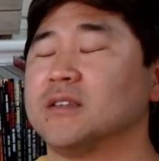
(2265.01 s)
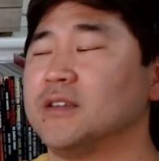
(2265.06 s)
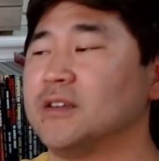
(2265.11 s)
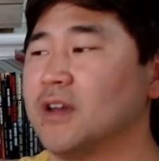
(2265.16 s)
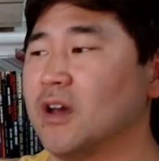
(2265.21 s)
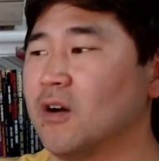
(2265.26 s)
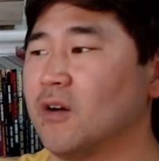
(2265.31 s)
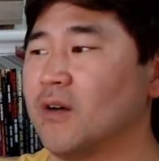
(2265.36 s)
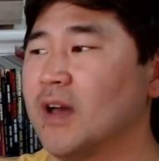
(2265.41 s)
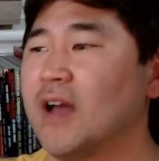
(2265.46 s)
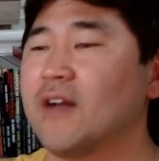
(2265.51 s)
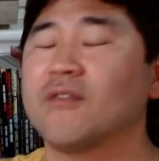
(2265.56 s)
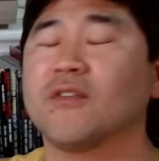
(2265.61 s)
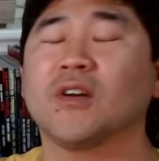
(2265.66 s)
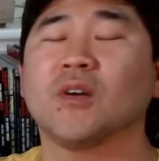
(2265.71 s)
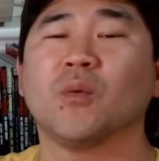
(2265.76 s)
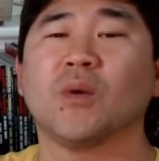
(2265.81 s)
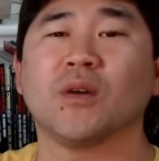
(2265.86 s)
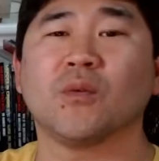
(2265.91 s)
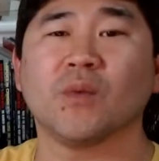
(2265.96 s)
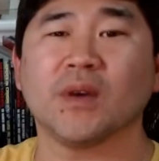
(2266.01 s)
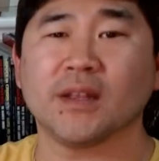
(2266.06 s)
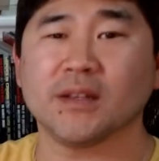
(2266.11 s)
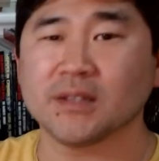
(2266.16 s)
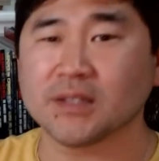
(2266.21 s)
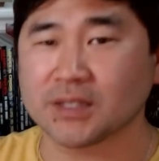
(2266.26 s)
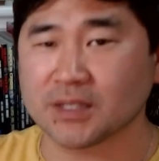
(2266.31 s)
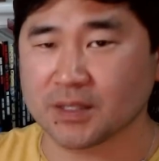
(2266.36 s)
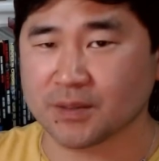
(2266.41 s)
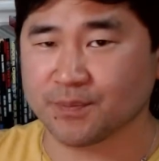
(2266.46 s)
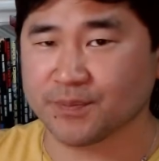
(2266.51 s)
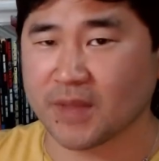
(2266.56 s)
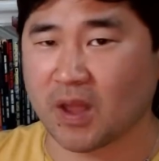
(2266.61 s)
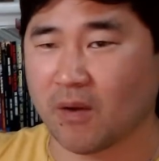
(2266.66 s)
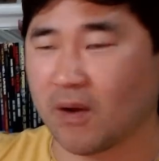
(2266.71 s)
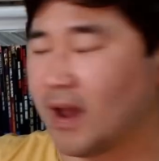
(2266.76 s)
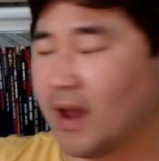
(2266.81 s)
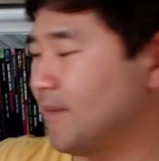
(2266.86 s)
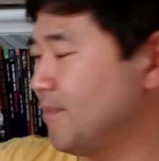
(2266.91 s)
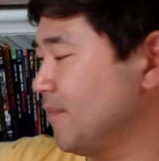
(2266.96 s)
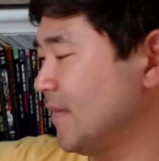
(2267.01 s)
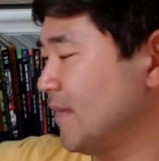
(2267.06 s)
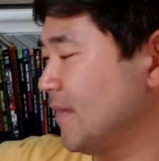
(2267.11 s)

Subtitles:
you know, everyone wins, all right?